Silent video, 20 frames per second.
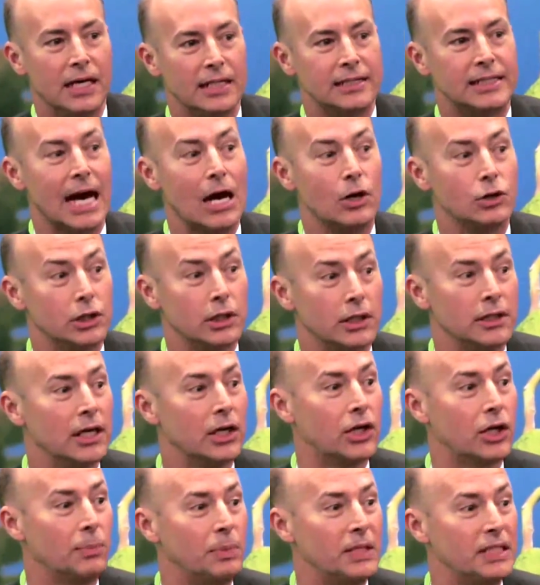down
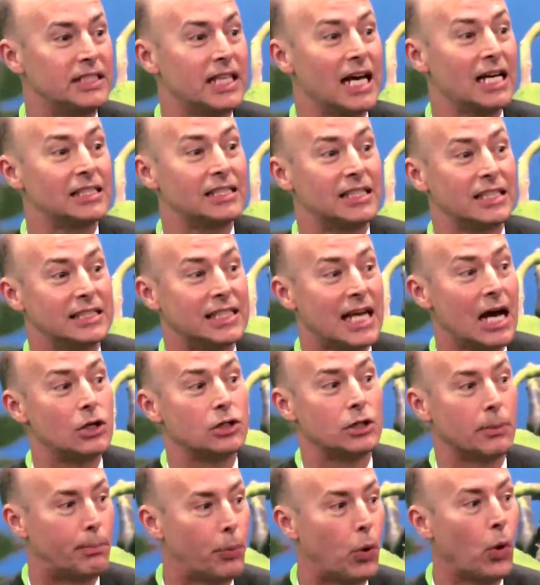that could be tested down
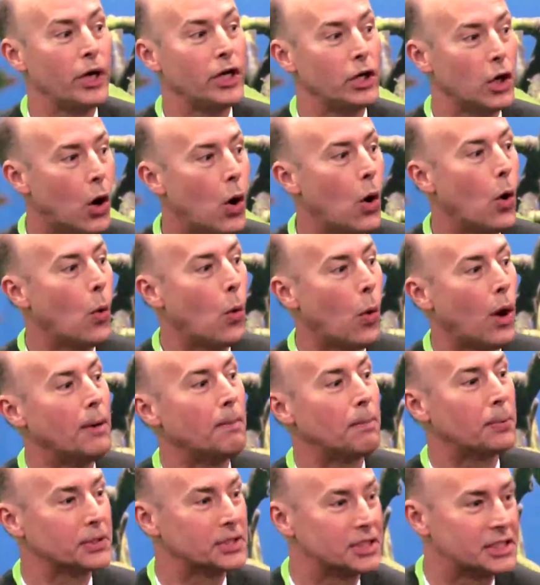to
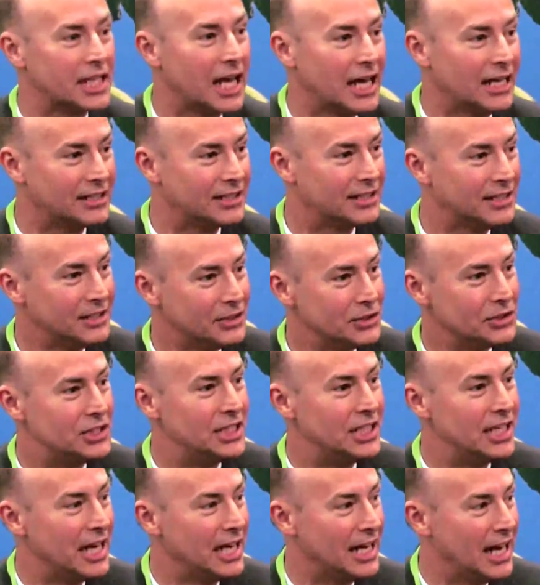0.01%
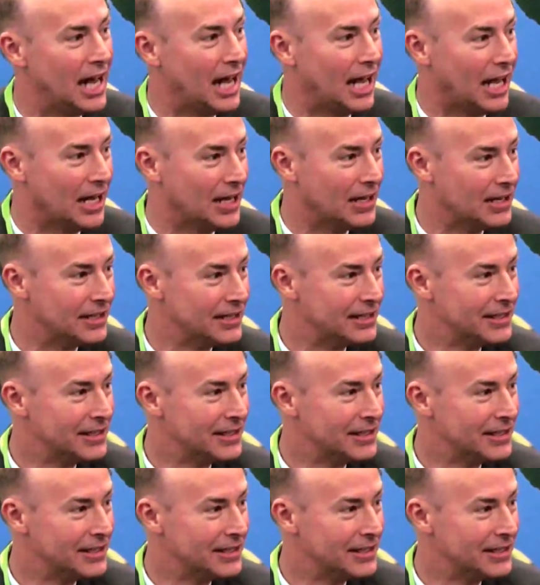DNA,